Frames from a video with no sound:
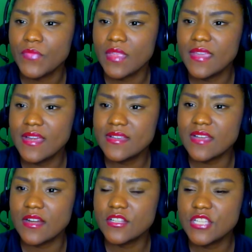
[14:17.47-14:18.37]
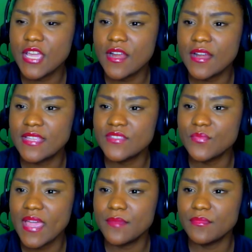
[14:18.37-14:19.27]
There's our chair. It's
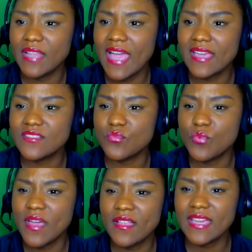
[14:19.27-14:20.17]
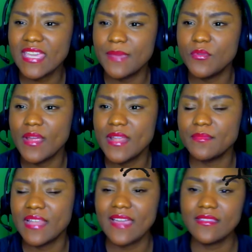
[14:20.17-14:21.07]
red and black as well. I keep the red and
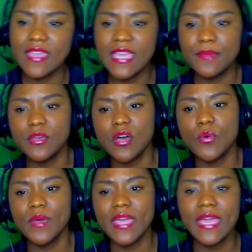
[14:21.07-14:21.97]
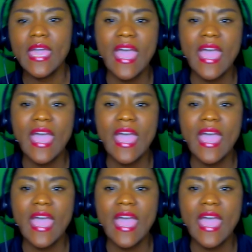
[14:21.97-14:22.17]
black theme going.